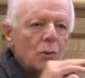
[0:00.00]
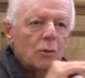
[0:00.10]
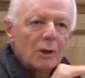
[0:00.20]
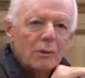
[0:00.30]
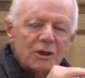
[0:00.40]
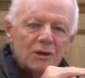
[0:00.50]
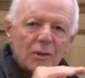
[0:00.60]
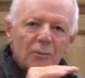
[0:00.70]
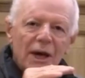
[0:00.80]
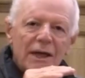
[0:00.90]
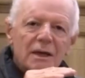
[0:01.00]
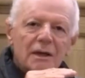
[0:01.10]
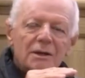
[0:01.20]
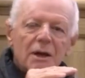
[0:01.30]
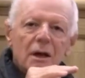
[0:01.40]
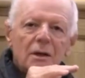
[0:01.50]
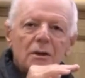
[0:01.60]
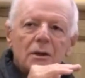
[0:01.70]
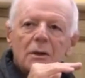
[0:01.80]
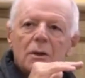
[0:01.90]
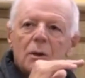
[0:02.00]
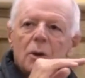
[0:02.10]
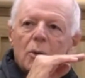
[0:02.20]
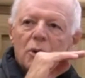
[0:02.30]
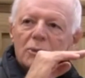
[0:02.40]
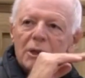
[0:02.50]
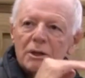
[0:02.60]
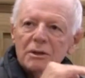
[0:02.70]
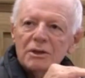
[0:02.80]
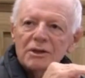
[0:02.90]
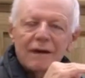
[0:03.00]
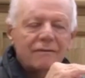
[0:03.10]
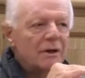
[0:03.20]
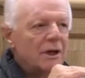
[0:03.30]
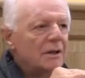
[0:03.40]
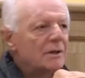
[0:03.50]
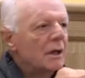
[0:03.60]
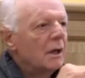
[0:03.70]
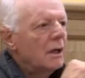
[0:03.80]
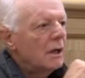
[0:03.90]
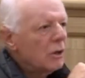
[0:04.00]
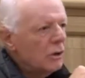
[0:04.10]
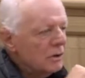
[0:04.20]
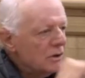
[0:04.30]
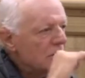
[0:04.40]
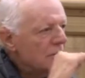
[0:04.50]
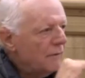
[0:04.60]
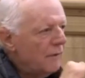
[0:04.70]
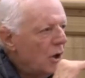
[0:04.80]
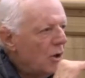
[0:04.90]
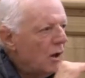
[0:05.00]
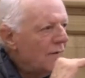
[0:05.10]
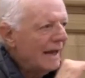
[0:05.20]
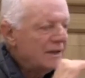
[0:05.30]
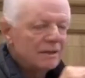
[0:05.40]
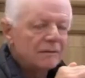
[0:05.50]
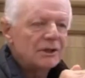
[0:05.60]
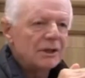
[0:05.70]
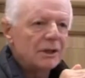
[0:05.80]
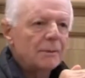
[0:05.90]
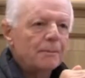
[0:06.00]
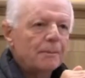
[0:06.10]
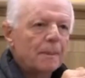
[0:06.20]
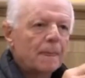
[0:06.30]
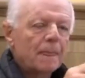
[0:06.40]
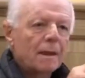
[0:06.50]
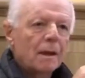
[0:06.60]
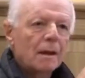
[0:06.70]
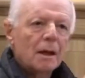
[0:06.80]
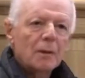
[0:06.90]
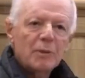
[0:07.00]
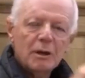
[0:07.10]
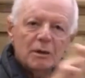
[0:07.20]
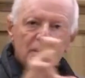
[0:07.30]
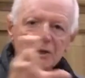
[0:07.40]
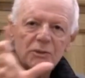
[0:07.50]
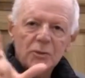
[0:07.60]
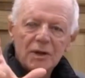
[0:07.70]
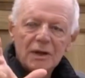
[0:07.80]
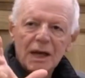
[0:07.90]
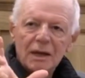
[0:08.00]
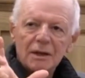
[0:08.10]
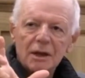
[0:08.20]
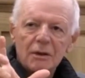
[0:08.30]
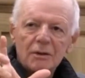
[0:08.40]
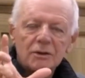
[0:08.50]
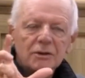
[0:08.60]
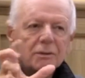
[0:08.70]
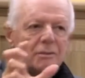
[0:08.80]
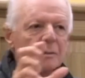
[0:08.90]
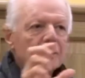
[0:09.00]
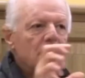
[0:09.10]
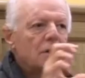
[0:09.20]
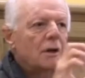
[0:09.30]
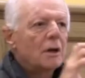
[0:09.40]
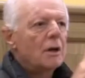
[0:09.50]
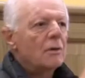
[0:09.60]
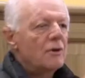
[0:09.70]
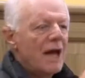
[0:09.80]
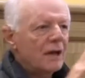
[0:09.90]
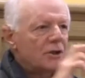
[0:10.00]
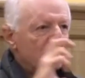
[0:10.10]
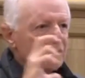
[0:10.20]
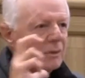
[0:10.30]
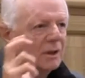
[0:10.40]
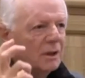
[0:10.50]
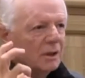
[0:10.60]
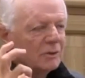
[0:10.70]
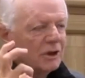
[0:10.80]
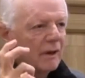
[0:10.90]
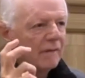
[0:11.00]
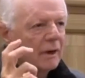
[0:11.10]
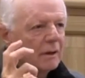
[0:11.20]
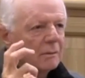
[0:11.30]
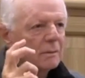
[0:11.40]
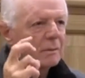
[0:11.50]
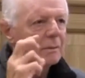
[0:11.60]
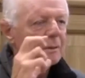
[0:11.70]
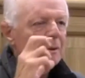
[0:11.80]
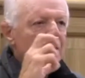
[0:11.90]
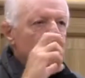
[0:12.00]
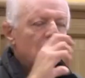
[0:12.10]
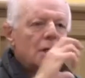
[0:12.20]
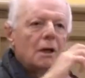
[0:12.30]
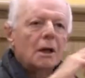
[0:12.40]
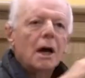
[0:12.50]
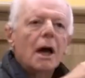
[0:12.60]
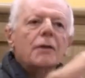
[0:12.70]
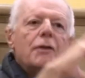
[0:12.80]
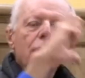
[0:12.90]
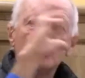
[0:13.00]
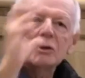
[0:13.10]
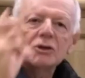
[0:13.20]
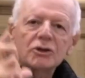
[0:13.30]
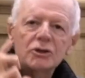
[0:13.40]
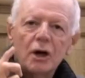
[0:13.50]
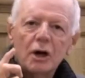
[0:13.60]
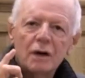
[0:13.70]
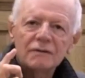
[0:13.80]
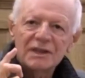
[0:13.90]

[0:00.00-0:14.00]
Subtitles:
When we start breaking it down, what we can discover is a constant flow of activity, appearances within the undercurrent, reactions within the observer, a thought of